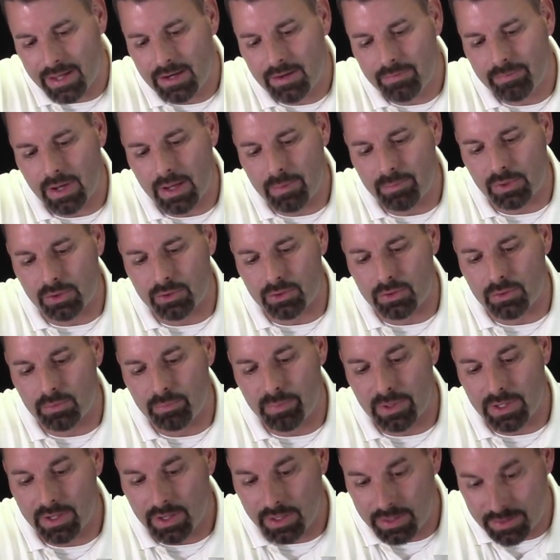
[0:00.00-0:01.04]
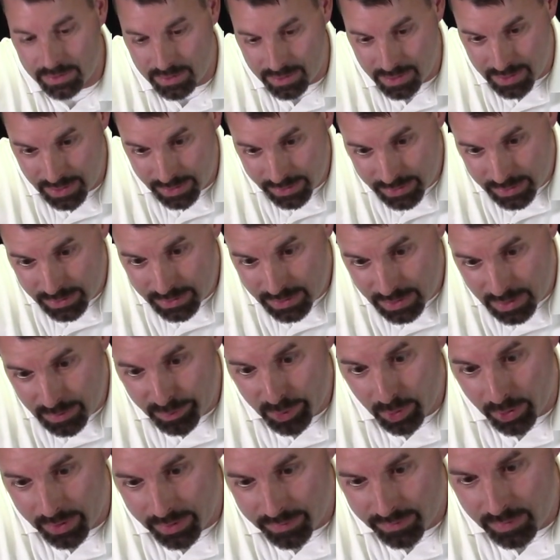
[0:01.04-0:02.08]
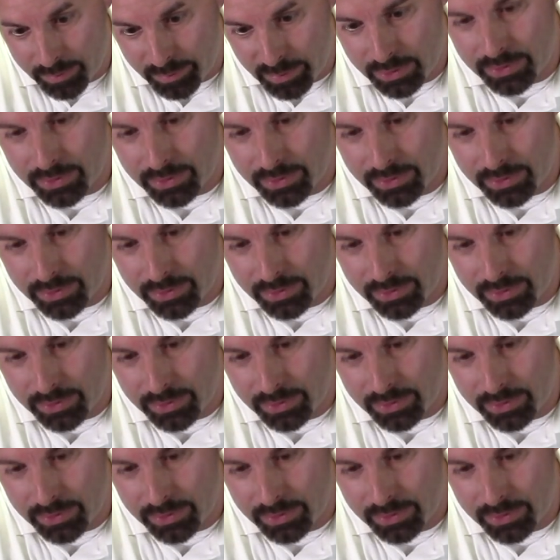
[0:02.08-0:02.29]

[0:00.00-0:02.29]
end of my balloon because this is the part of the